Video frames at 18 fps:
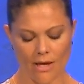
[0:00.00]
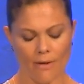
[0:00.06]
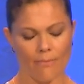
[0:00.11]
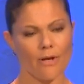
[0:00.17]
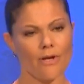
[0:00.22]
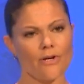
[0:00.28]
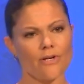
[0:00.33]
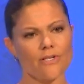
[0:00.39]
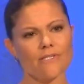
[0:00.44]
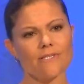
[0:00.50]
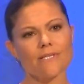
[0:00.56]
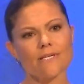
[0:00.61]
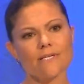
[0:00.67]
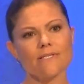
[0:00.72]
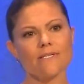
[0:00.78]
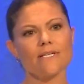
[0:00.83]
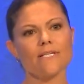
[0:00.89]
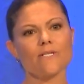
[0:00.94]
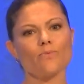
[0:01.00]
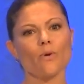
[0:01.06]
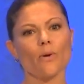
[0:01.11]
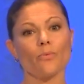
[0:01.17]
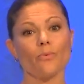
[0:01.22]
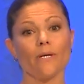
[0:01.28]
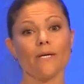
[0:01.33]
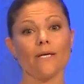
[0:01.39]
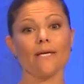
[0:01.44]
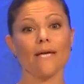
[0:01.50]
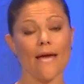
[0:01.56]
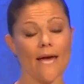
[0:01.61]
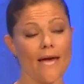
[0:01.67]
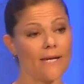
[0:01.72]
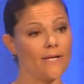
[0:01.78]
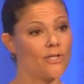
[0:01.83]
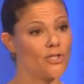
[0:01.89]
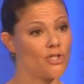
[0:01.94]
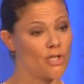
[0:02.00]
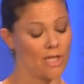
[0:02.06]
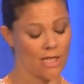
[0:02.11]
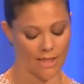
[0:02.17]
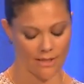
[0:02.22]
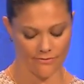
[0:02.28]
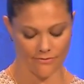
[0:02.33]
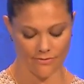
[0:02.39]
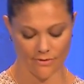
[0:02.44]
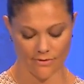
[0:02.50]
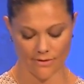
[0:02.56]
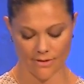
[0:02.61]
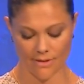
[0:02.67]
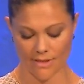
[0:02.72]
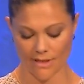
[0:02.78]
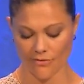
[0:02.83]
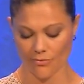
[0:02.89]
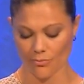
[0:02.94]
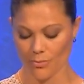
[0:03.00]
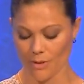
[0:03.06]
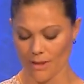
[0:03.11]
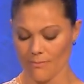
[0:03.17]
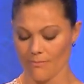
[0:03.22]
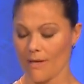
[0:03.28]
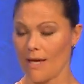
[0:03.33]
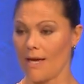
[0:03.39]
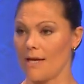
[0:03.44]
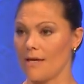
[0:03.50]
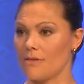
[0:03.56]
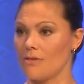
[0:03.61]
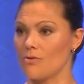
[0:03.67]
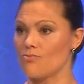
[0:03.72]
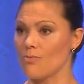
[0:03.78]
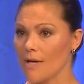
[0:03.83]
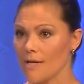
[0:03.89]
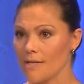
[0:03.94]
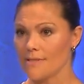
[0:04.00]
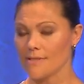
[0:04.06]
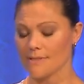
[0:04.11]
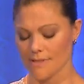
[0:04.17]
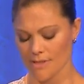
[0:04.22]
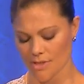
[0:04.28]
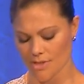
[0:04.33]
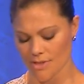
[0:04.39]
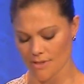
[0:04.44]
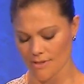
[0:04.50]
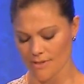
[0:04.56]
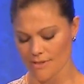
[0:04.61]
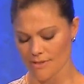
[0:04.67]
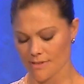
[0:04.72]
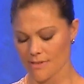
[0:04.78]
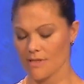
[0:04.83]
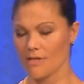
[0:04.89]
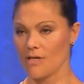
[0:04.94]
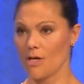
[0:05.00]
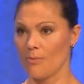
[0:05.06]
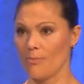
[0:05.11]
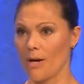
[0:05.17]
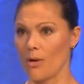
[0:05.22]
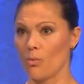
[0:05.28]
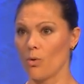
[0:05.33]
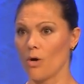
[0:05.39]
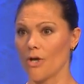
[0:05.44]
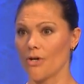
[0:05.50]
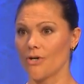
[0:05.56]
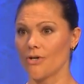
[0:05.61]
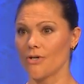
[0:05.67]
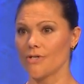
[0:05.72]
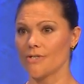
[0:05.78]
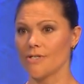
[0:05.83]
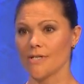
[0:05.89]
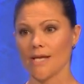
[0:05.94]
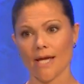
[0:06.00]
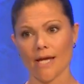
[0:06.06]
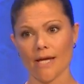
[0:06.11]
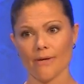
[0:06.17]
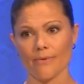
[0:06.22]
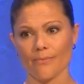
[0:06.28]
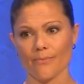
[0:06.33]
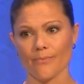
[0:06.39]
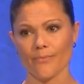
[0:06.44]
Because this is what we can achieve if we make the right decisions about water today.